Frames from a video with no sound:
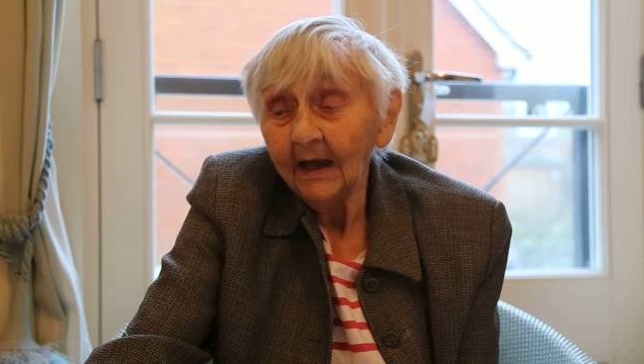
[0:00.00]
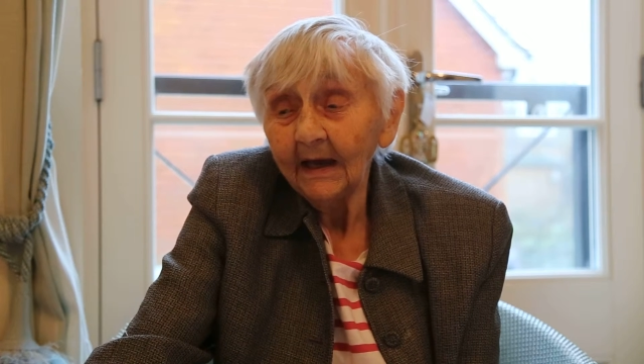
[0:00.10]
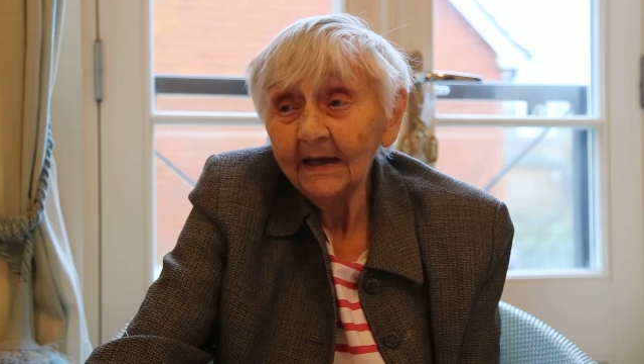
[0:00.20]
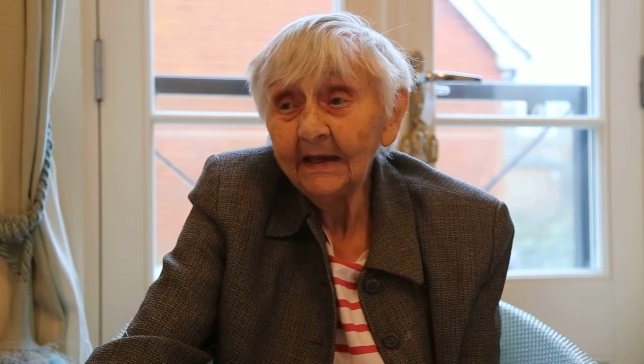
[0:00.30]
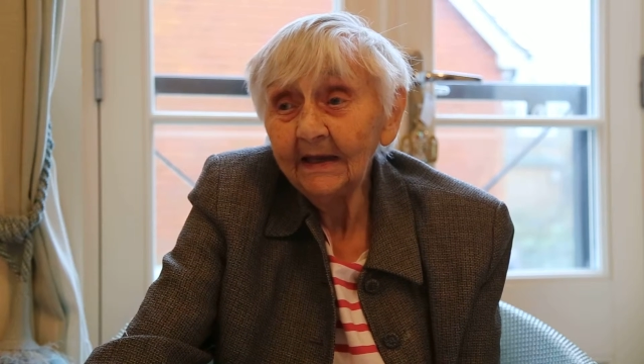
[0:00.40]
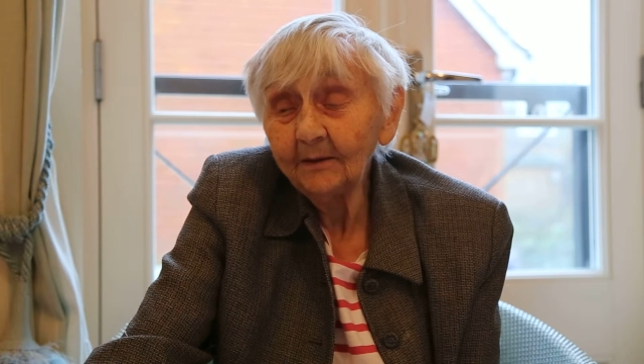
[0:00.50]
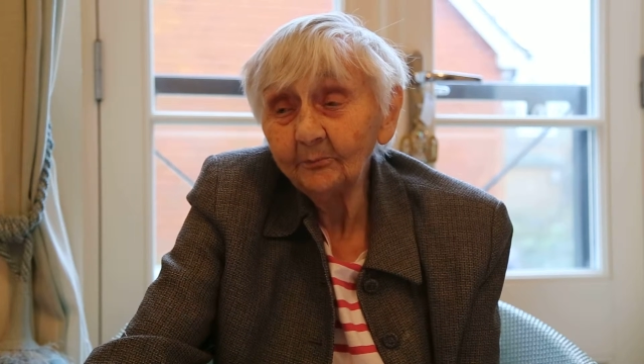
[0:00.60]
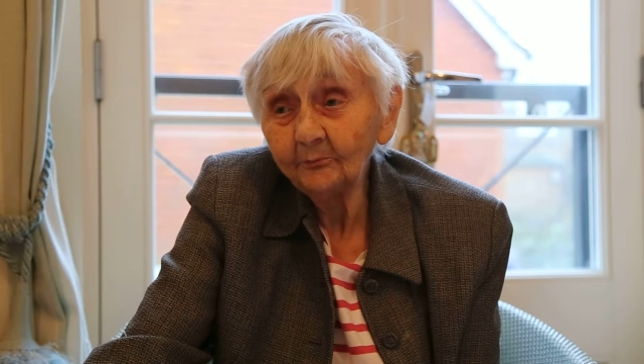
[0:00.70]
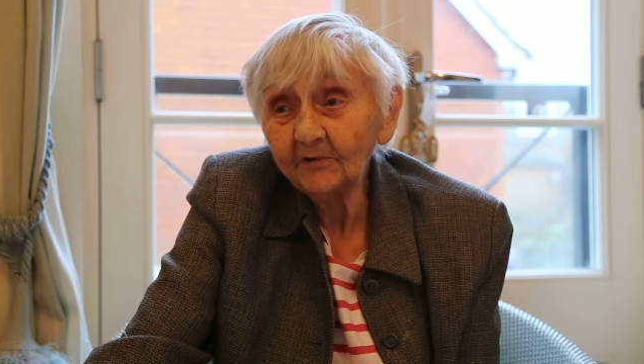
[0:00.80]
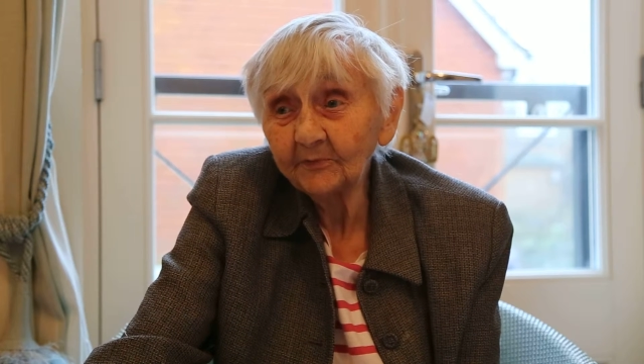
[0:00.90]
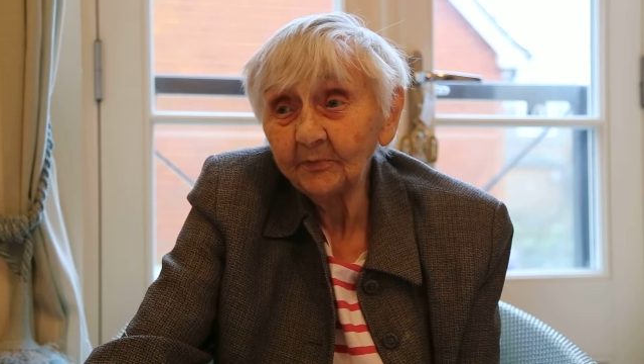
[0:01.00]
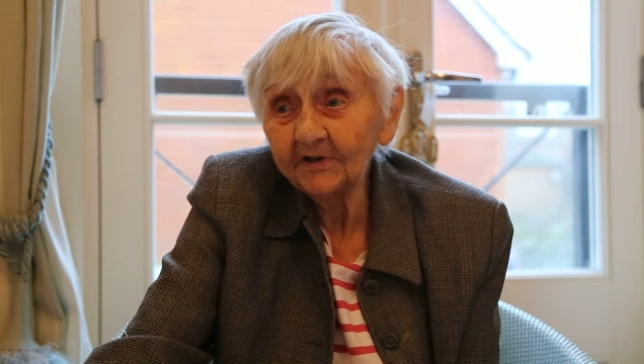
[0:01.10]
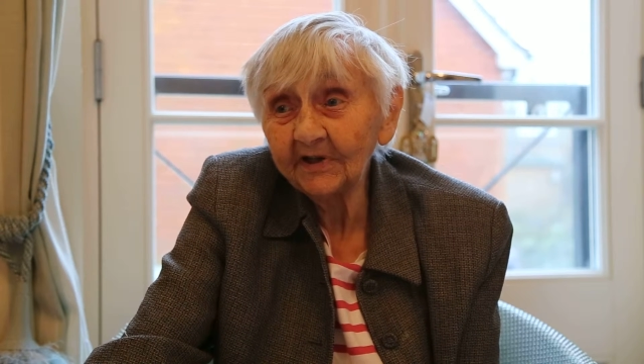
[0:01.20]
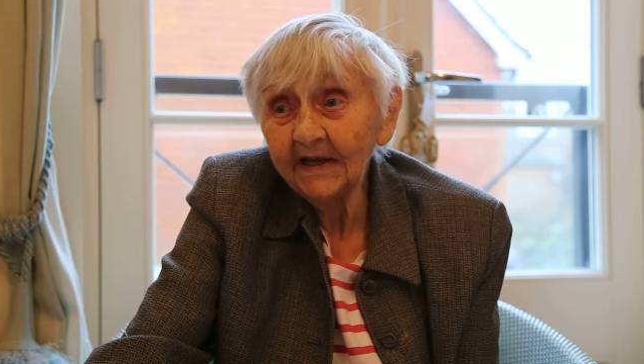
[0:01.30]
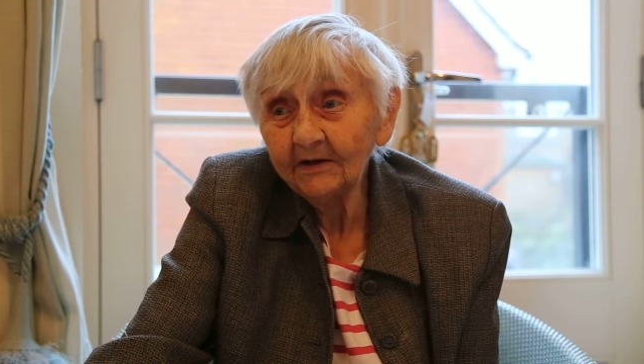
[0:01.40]
He was
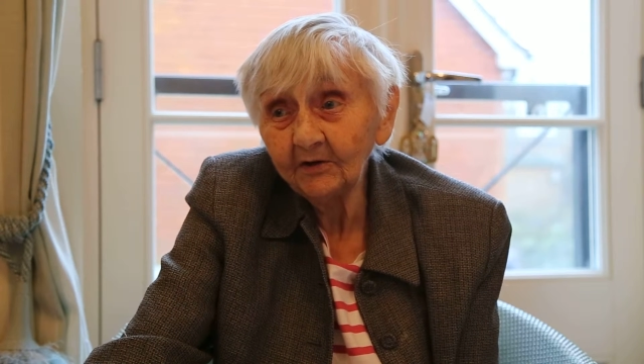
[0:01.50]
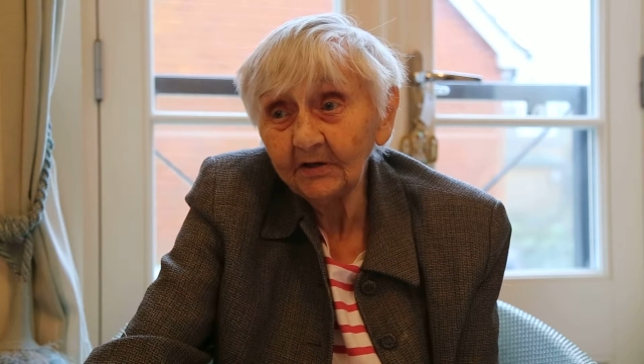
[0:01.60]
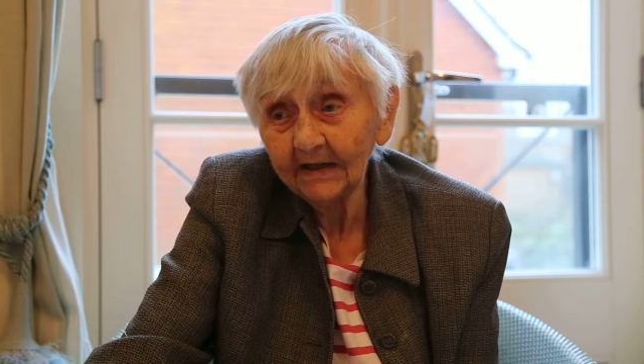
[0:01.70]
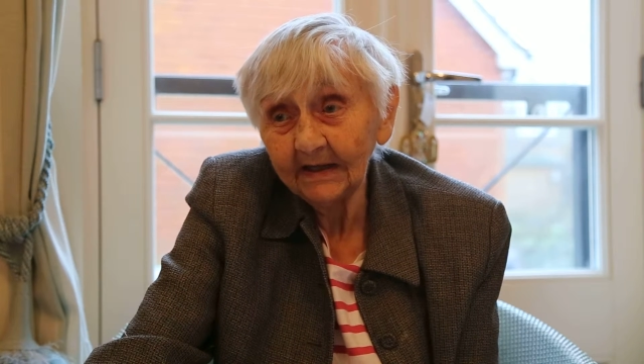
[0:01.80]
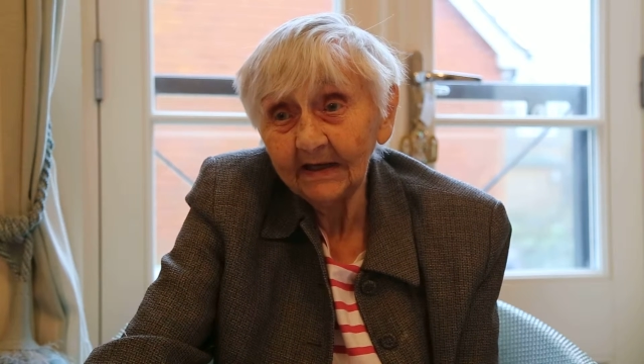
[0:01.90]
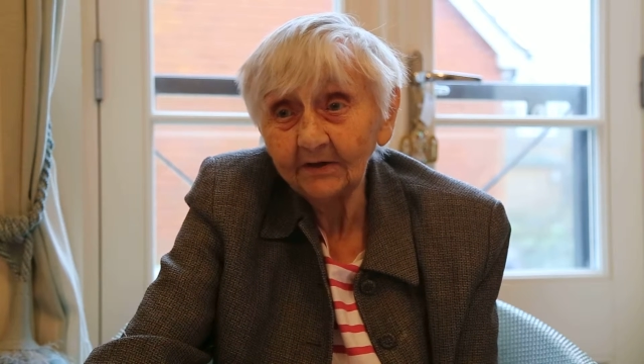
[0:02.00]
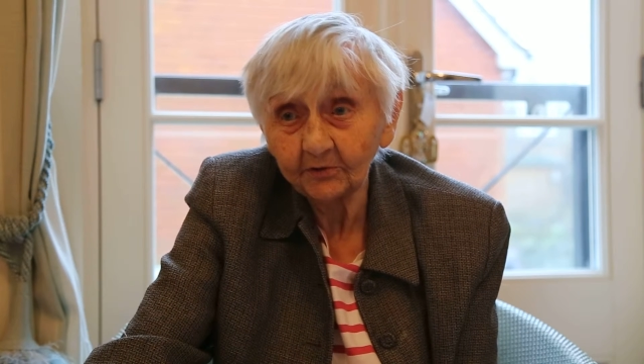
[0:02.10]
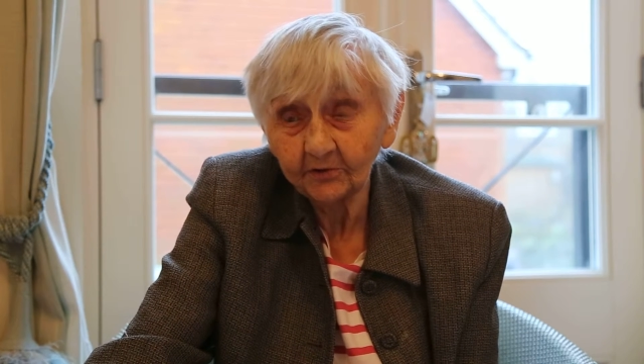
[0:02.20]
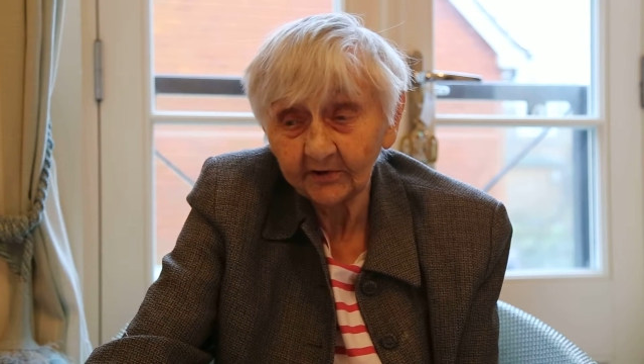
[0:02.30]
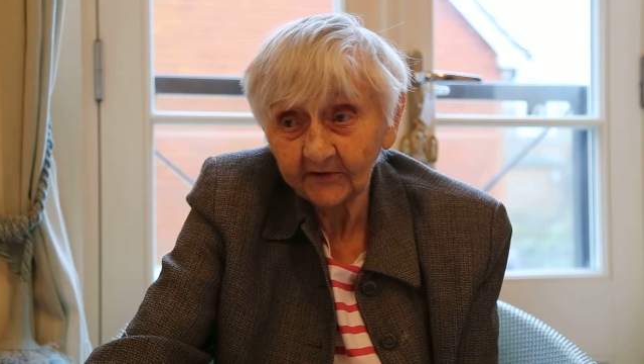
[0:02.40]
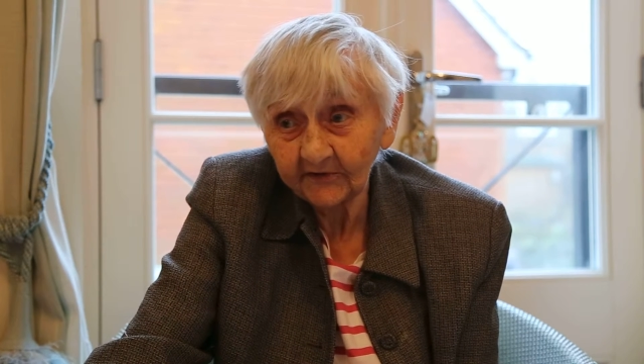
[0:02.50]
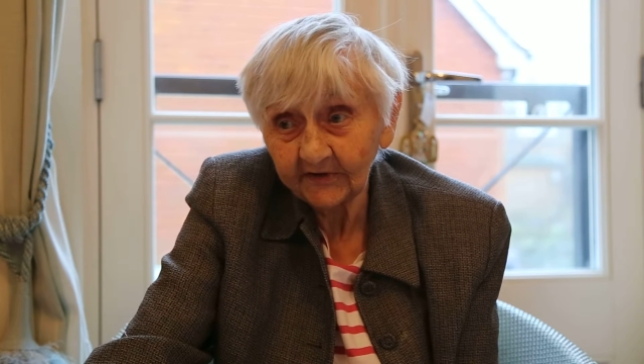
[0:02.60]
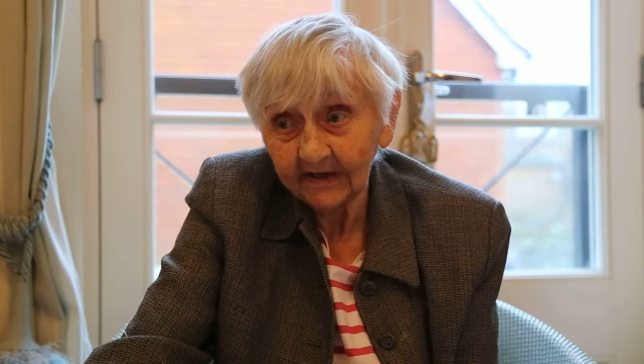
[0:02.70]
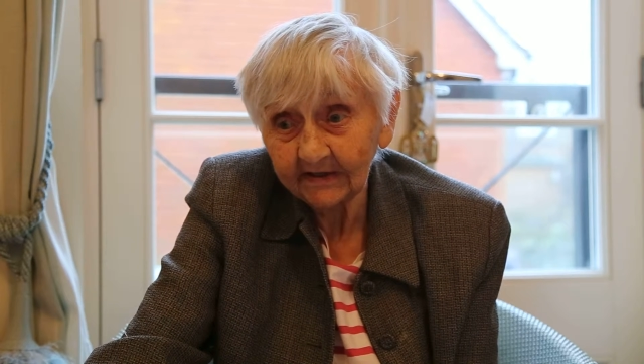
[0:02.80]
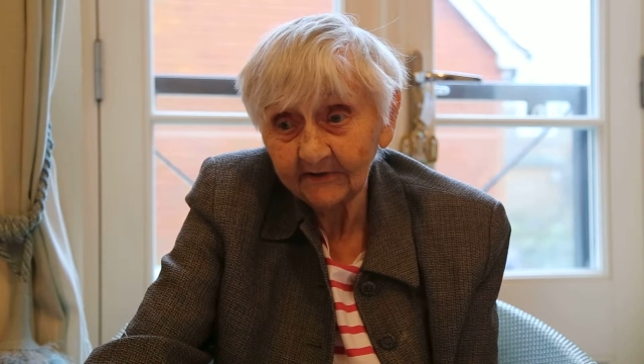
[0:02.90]
particularly
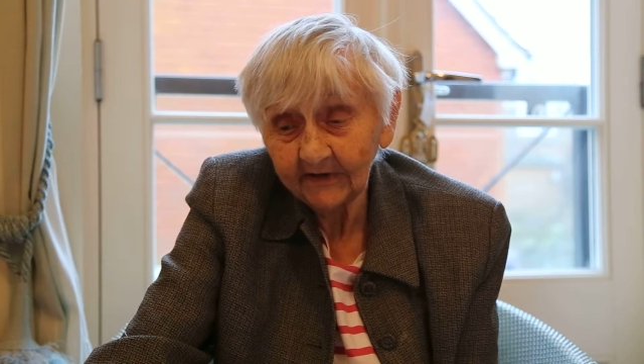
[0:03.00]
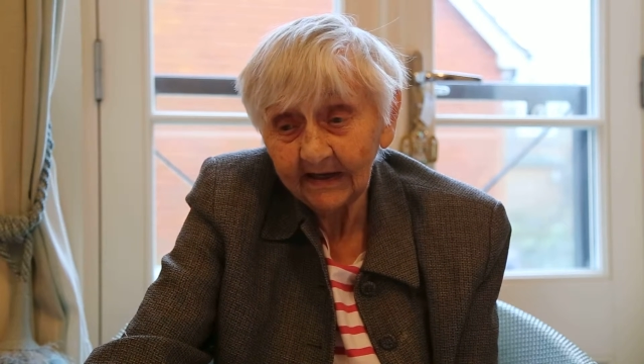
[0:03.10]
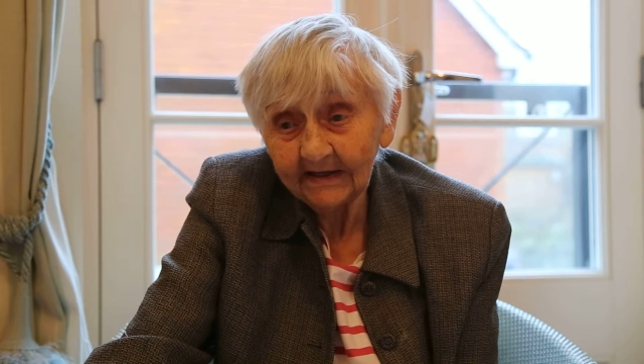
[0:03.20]
interested